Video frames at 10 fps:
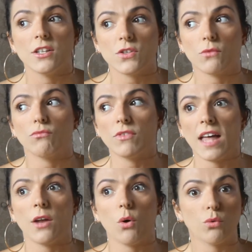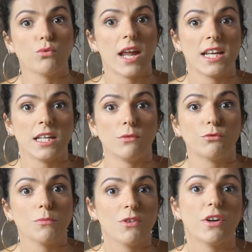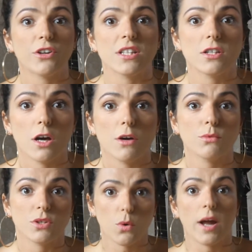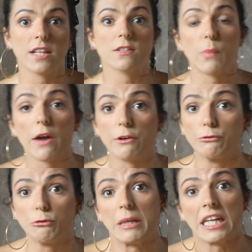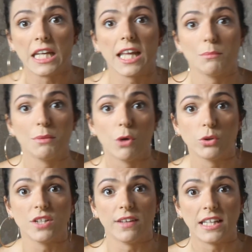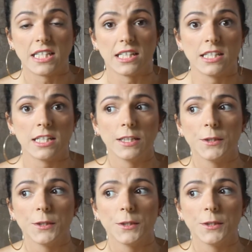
So that already from the very start was quite inspiring for me, and it kept me motivated.